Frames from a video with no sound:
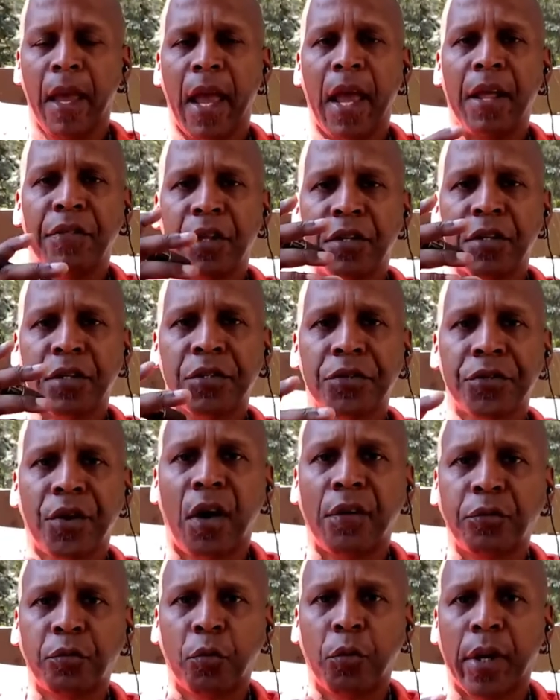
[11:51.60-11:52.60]
and then the
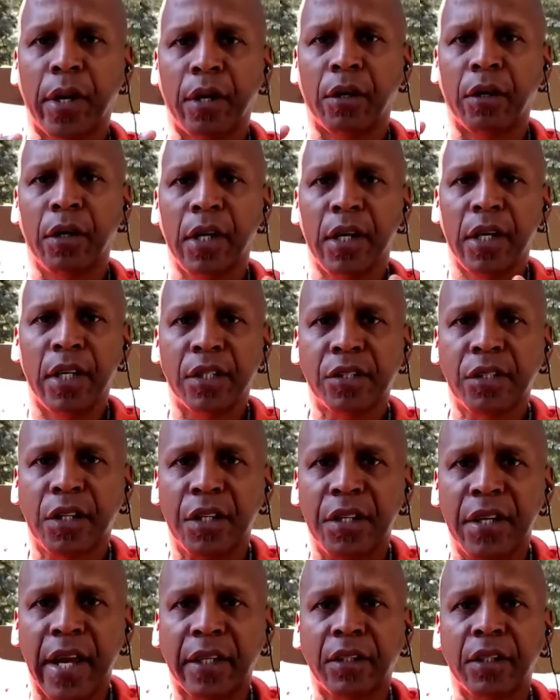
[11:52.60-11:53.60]
software is
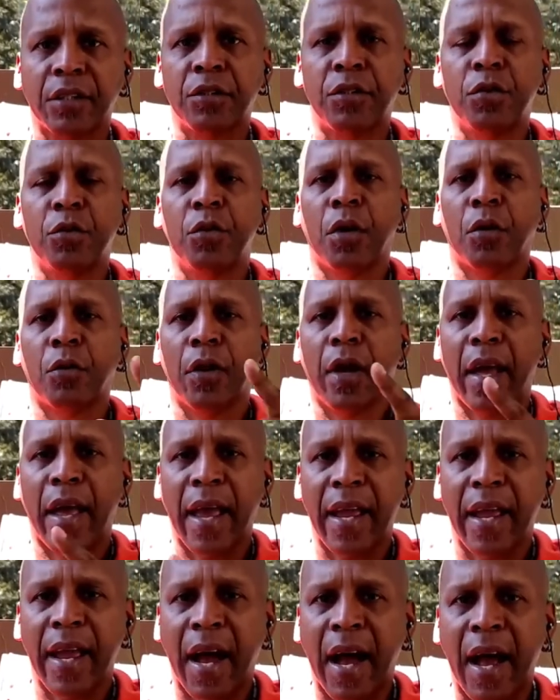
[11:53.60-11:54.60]
connected to a
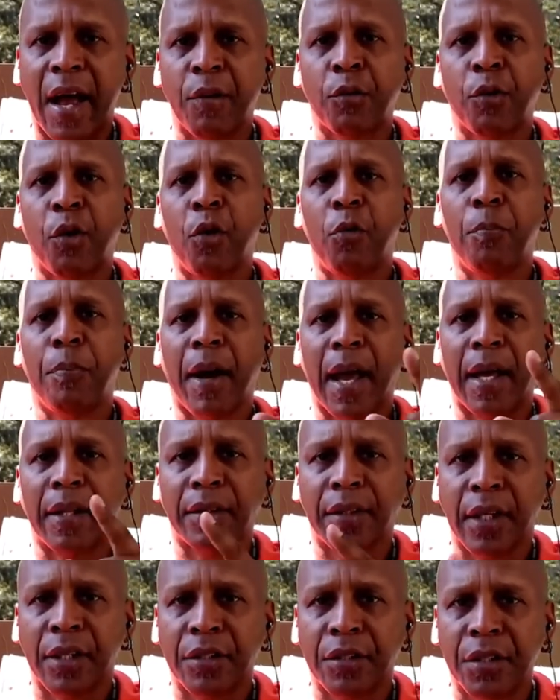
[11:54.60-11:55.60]
AI
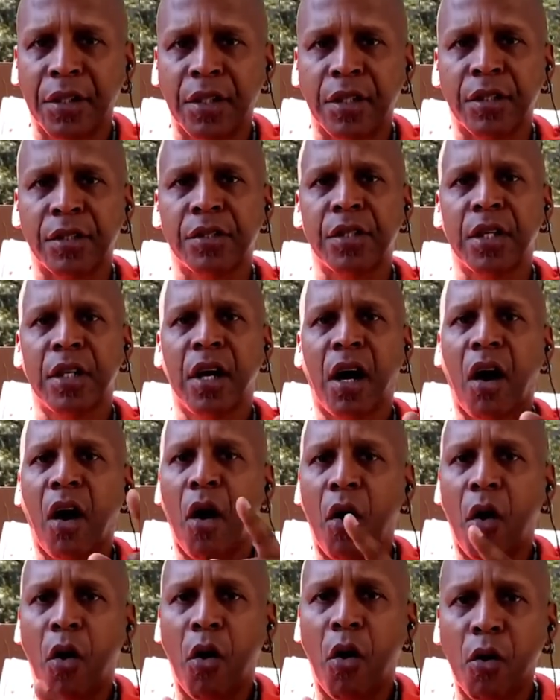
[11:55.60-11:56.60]
robot that does
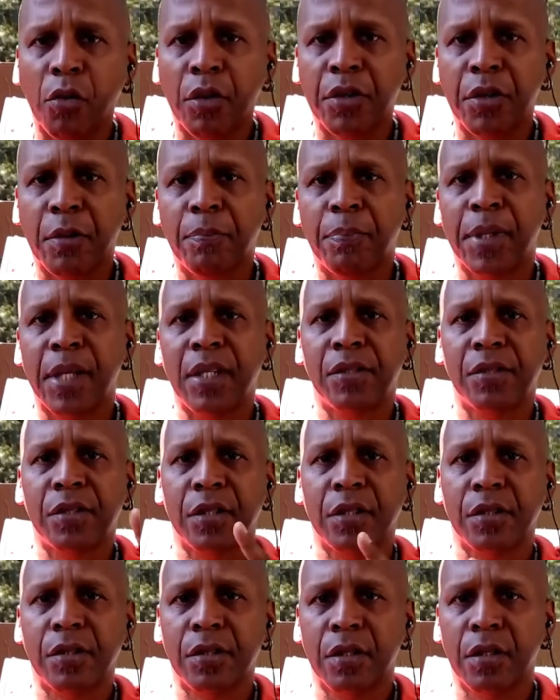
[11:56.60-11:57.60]
all of the
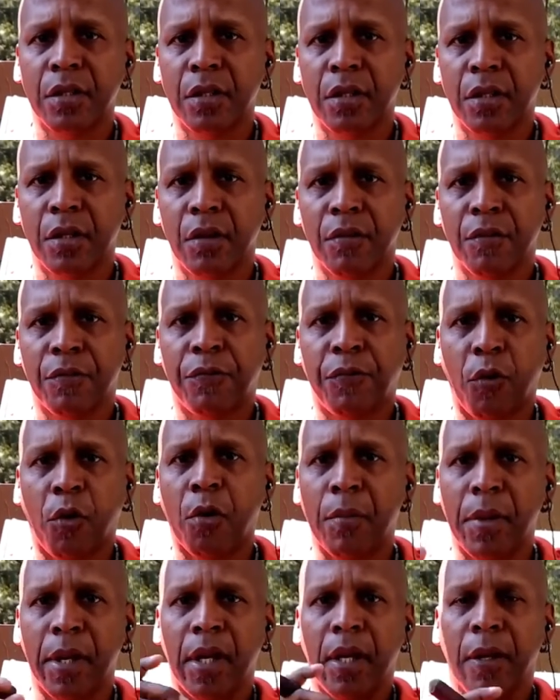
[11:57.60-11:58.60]
pieces
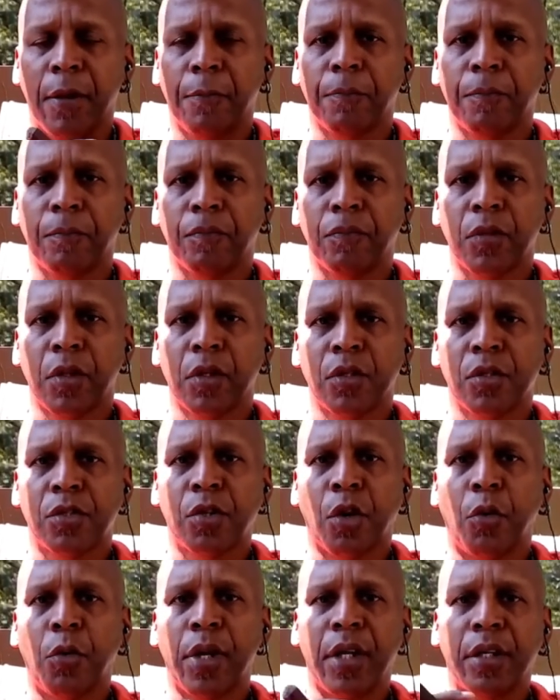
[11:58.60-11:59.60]
for me.
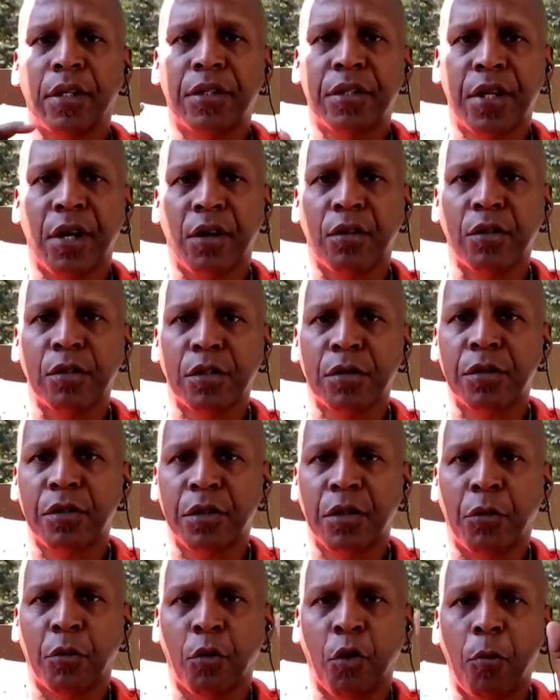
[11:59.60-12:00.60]
So it tells
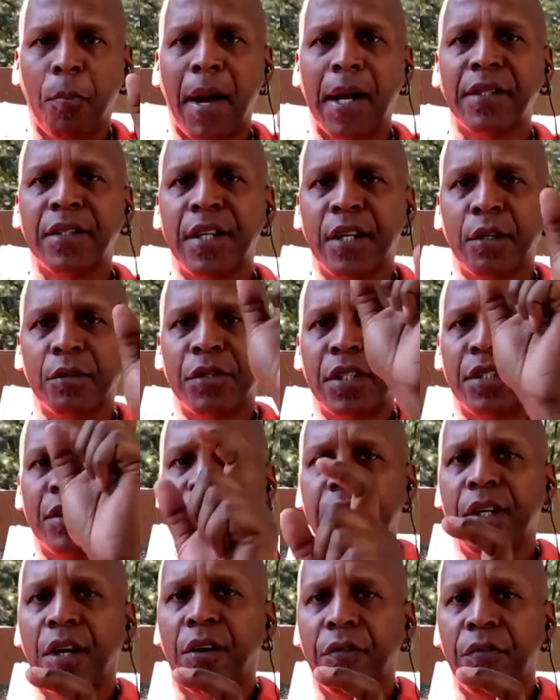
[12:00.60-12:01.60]
the robot tells
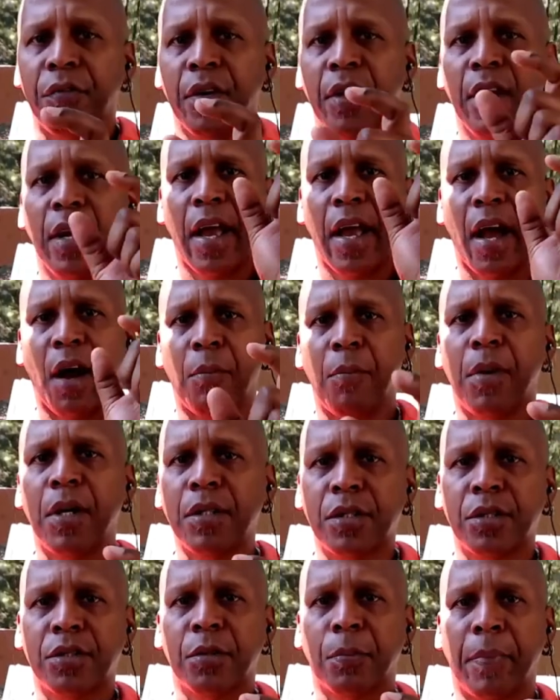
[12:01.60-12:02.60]
itself how
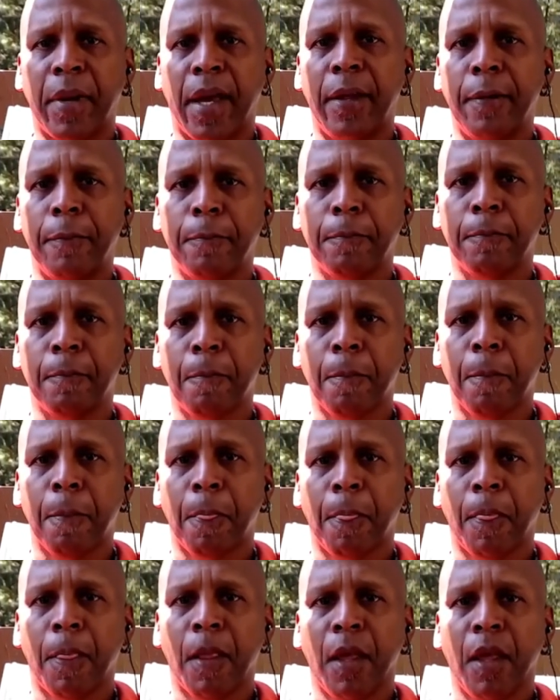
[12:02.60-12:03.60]
much to bet,
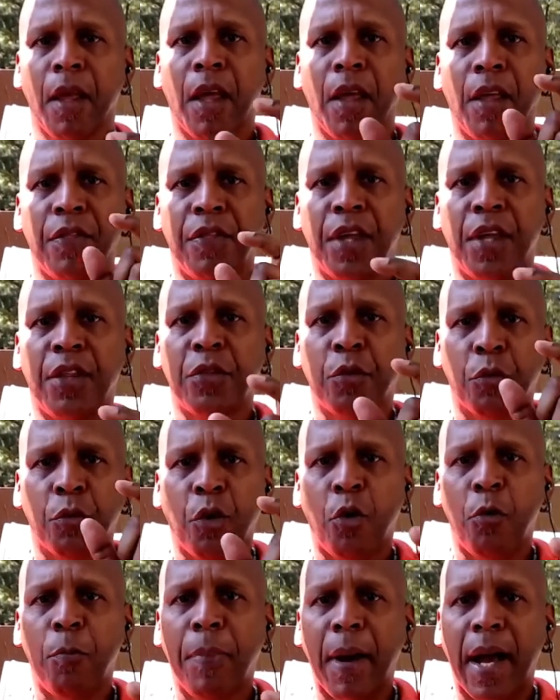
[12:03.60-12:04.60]
and then the
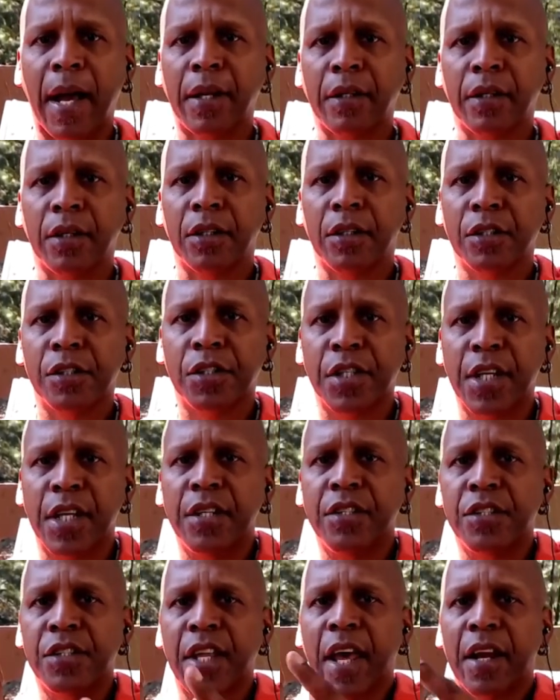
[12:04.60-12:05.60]
robot
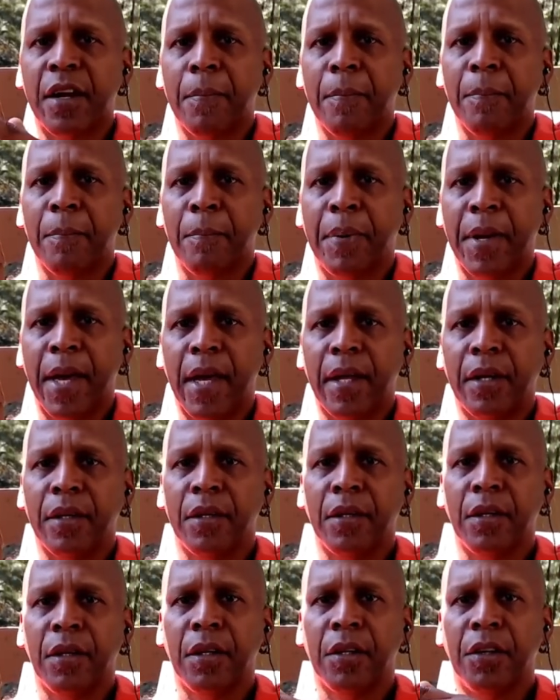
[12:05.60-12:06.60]
sends that um, bet
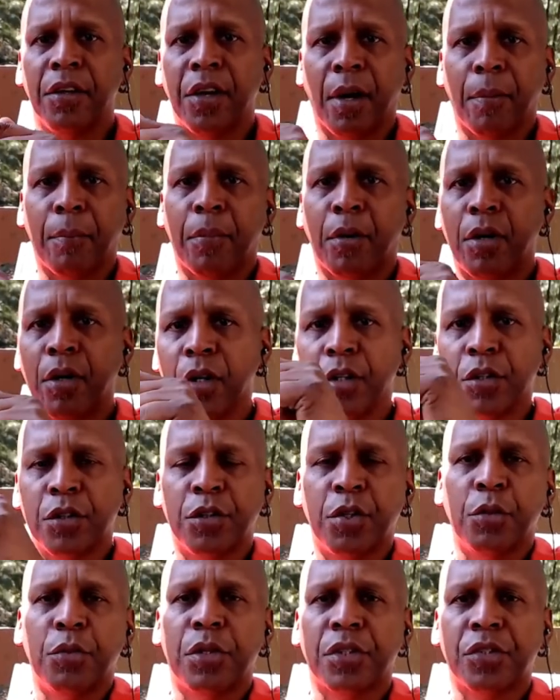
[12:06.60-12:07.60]
number
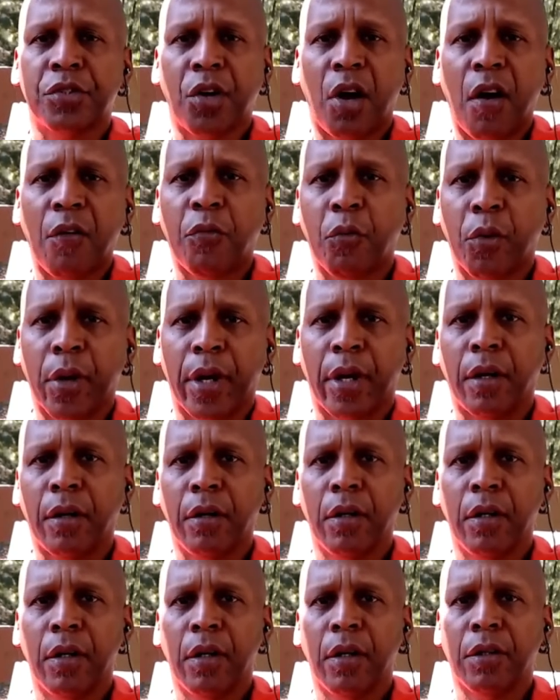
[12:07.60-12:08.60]
to the software,
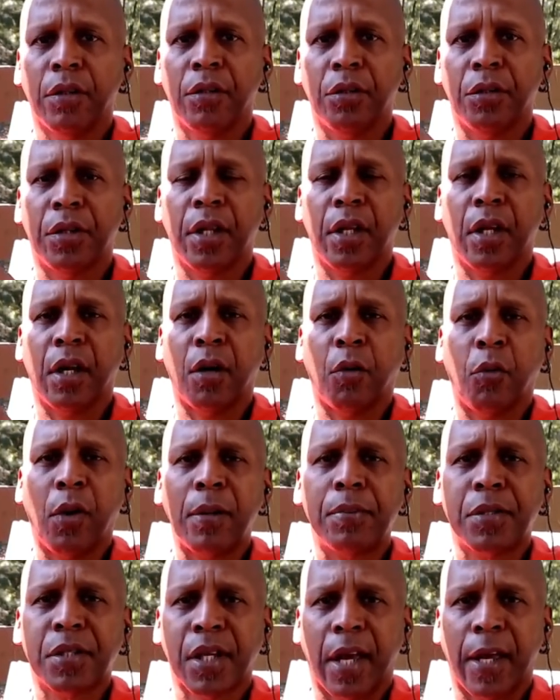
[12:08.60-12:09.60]
to the uh,
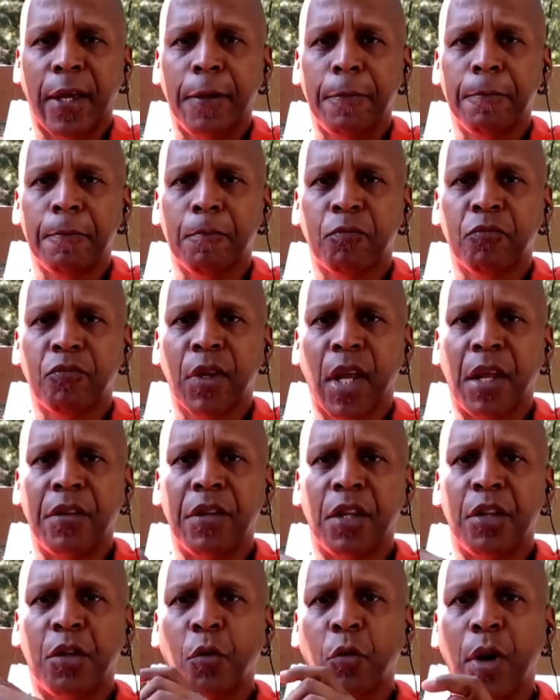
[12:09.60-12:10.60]
website,
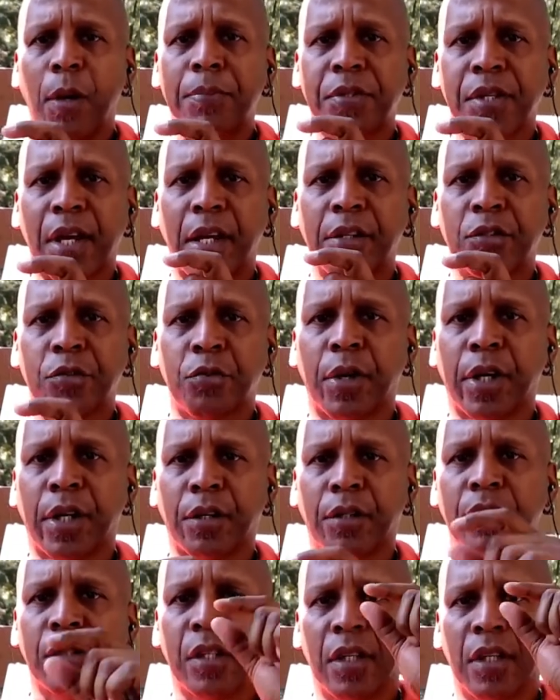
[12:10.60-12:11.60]
and then the website
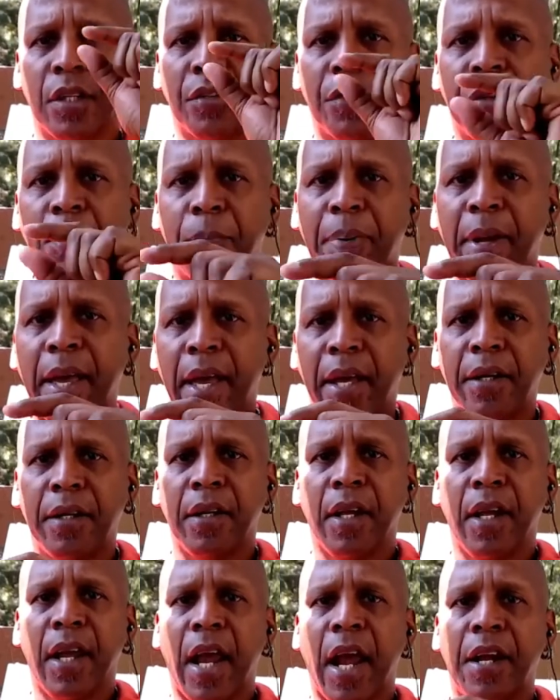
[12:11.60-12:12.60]
triggers the bet
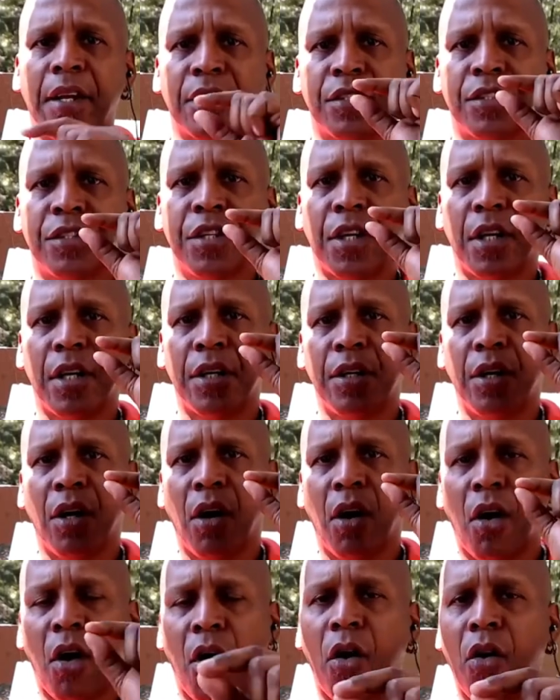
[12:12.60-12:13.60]
and it's done
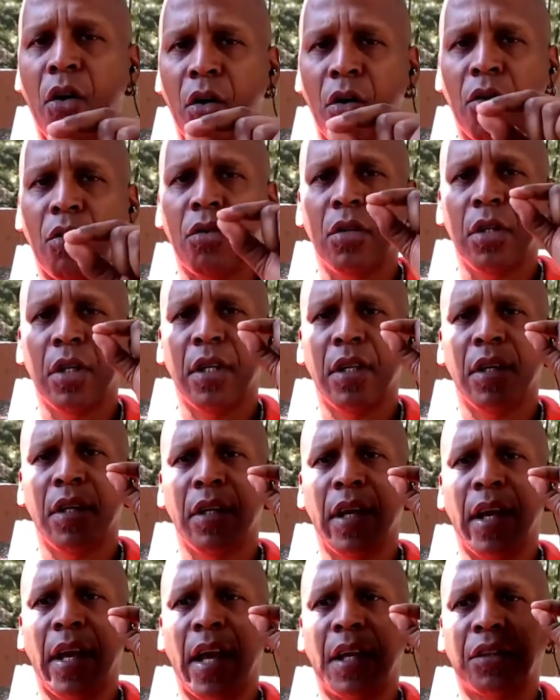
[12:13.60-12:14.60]
all
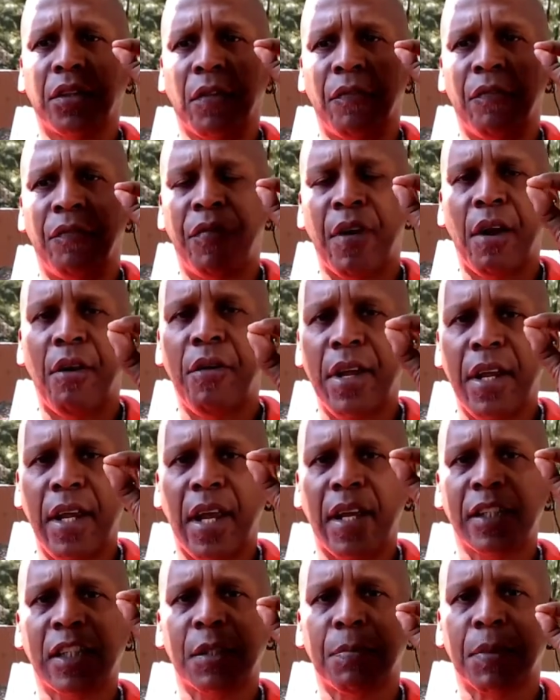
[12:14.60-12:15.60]
at the
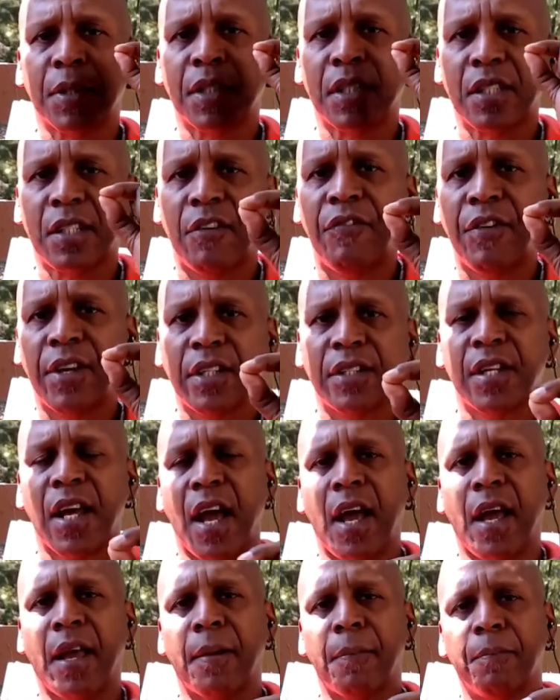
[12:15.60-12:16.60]
very specific
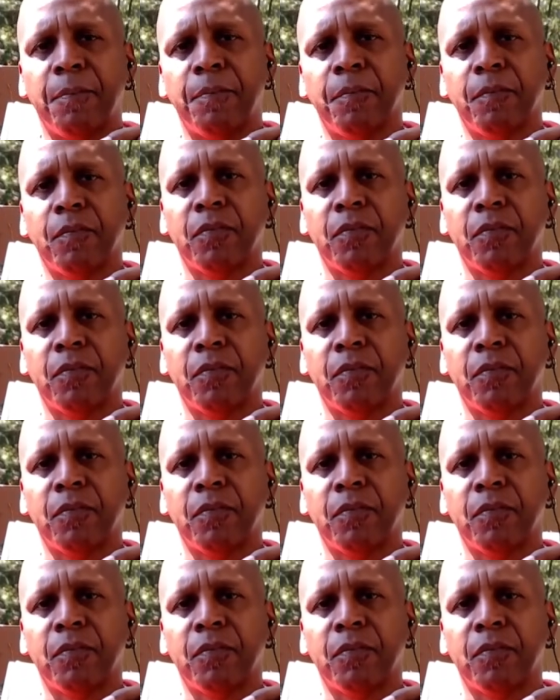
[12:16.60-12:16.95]
time